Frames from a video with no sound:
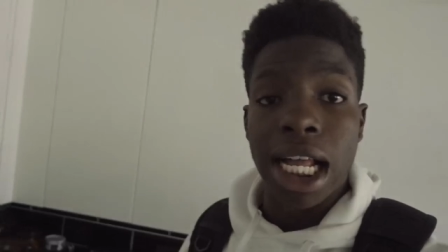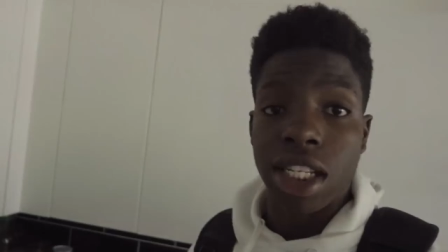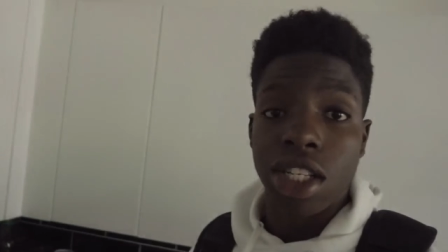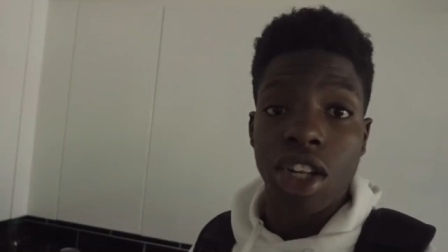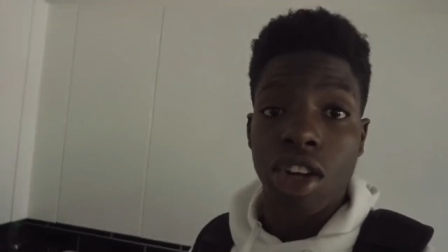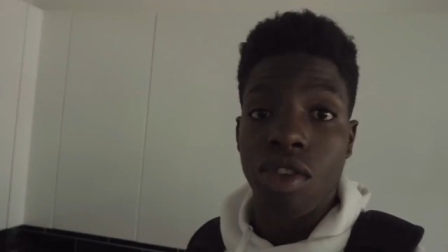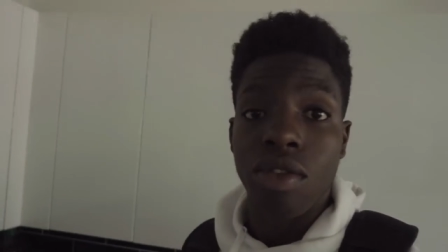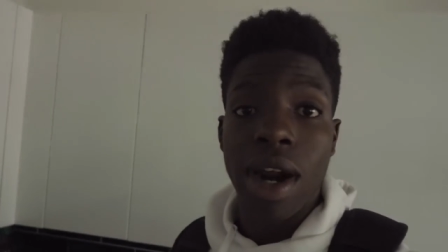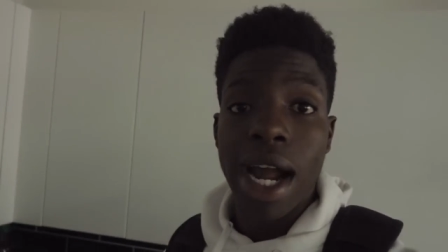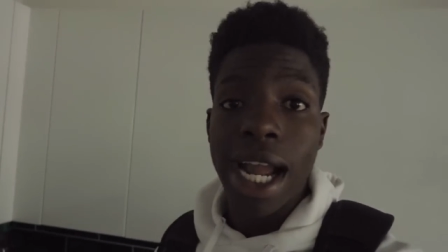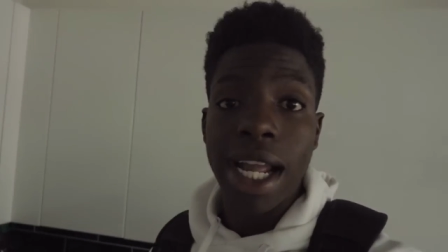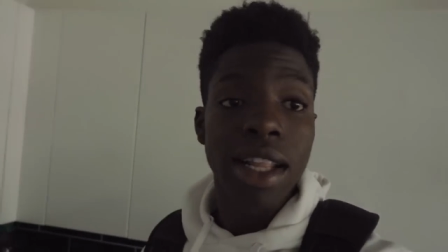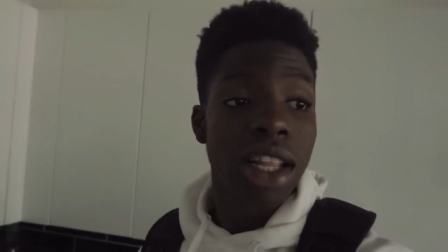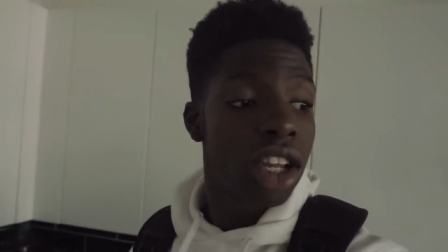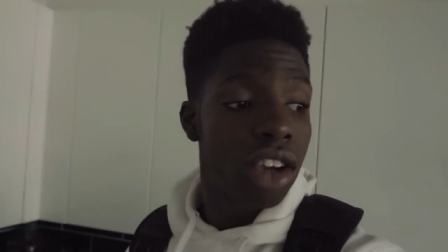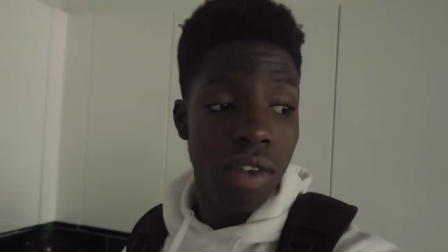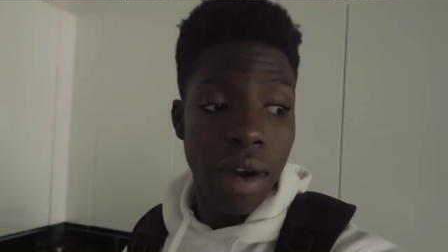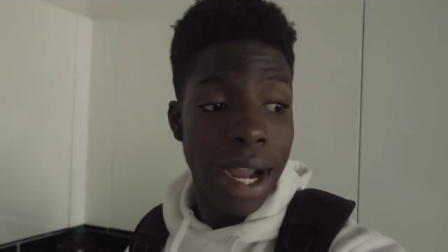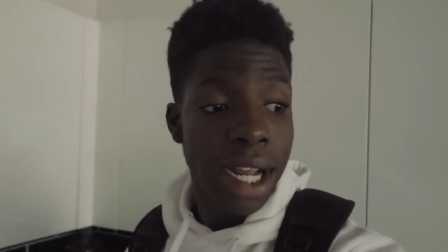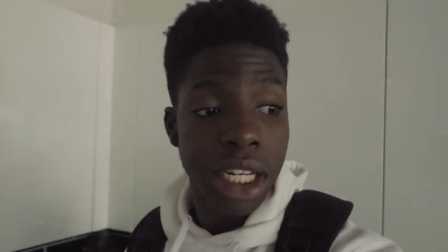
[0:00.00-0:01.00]
As the grind,
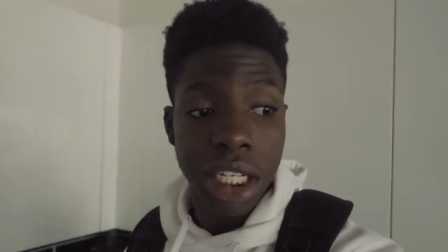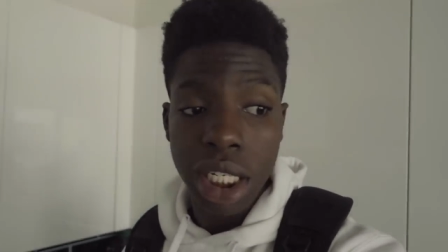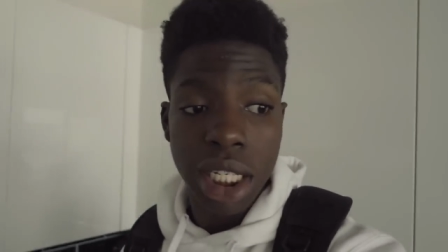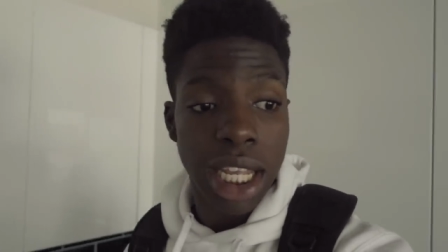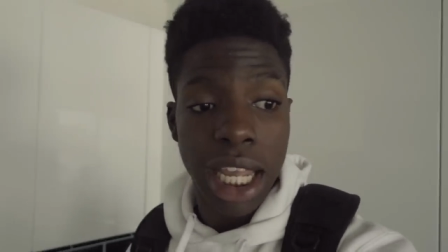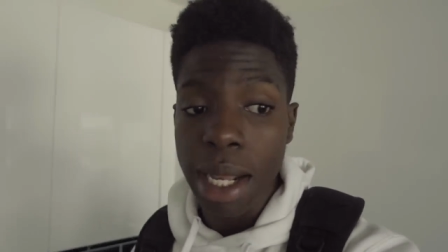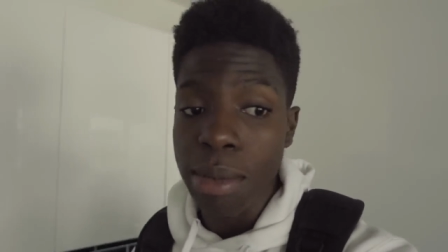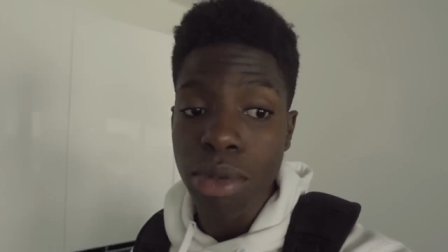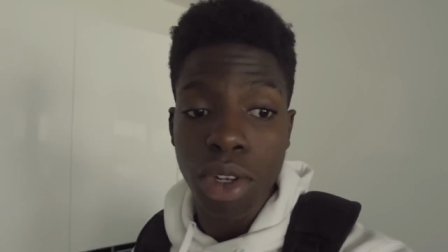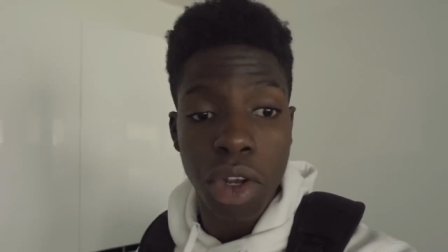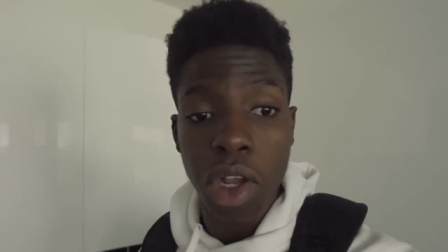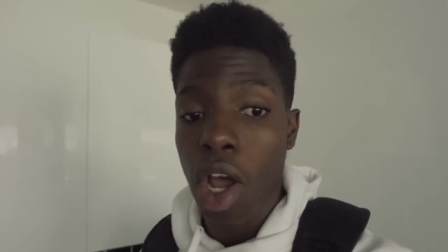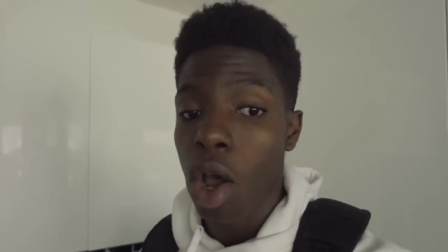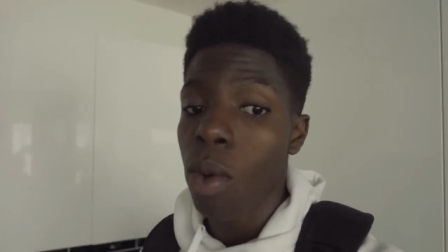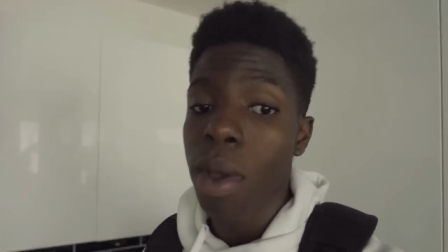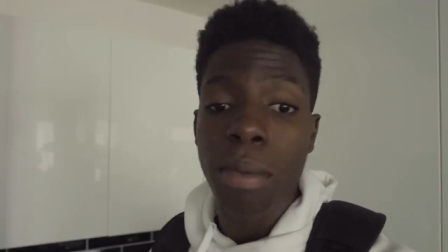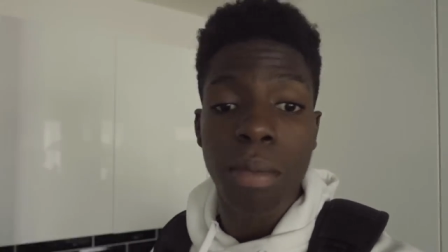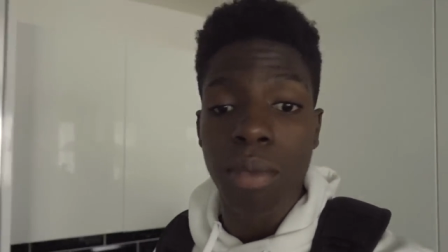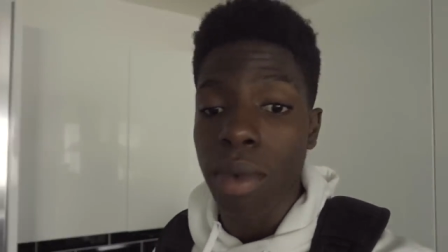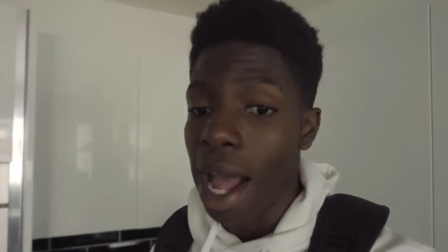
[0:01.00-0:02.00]
the grind just keeps on
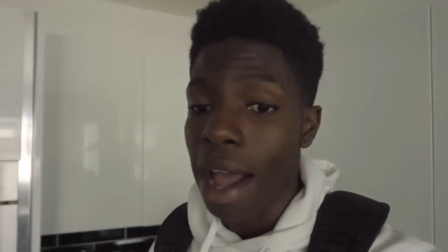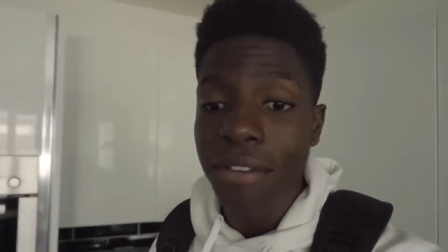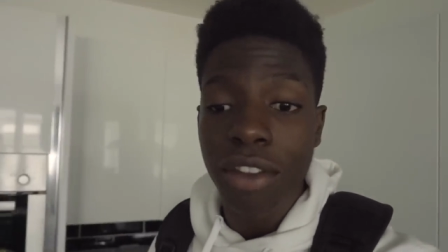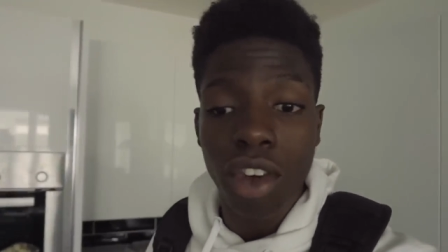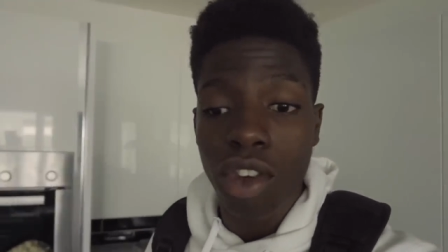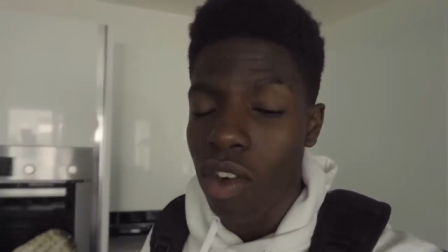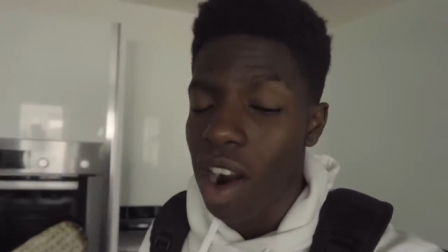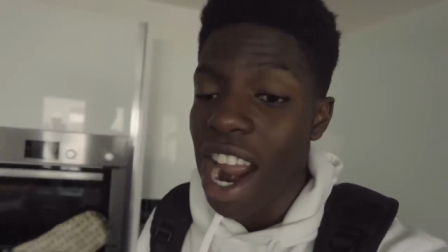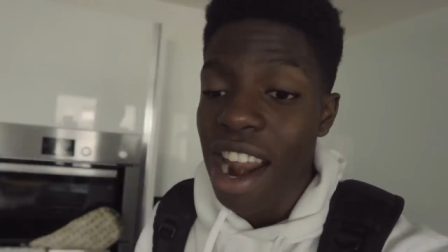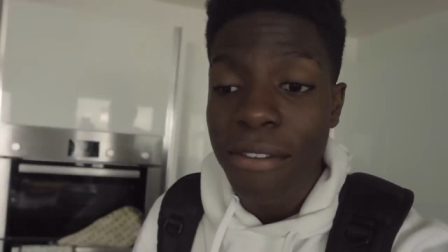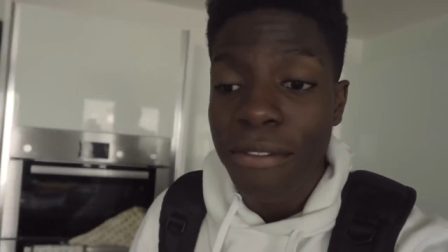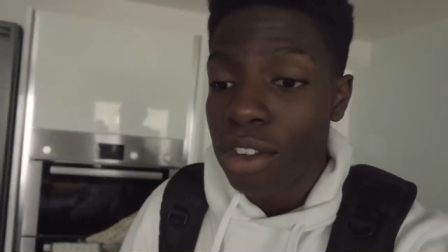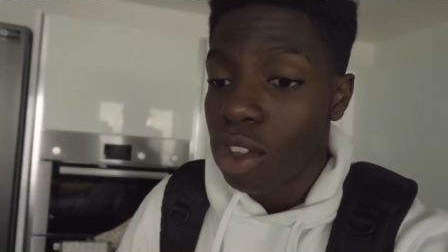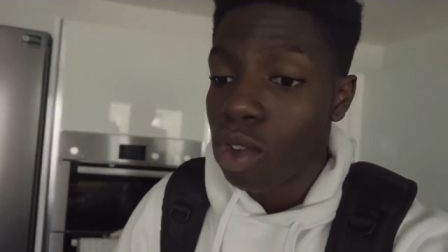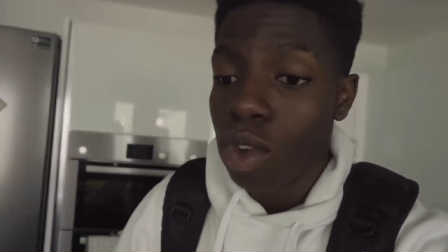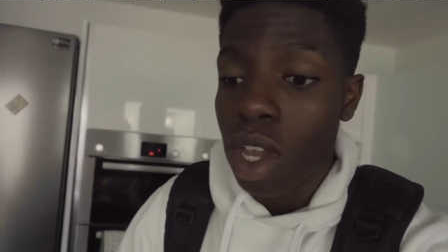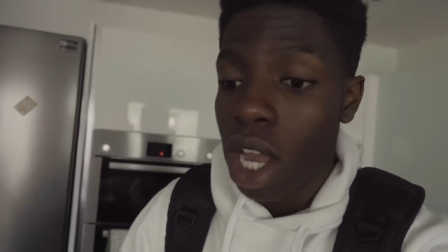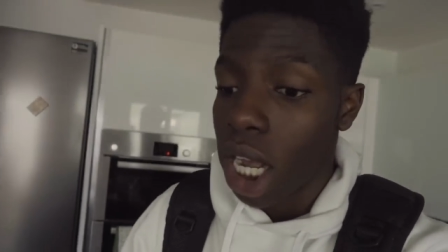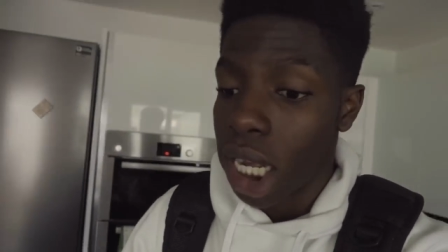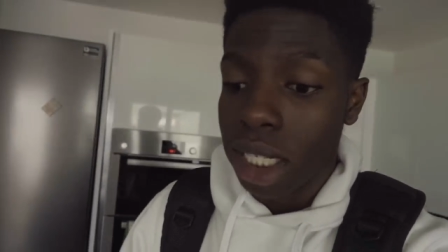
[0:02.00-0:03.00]
going. I have to grind for
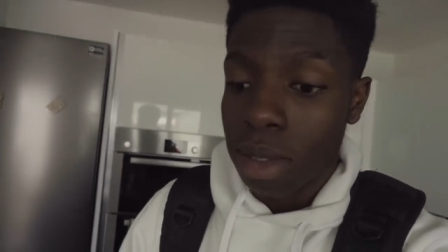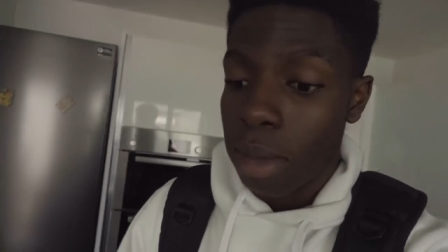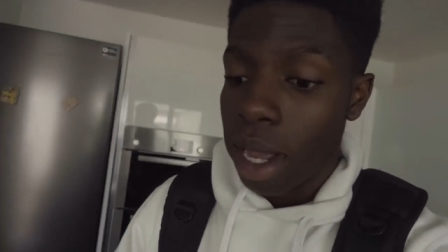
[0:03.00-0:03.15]
you guys,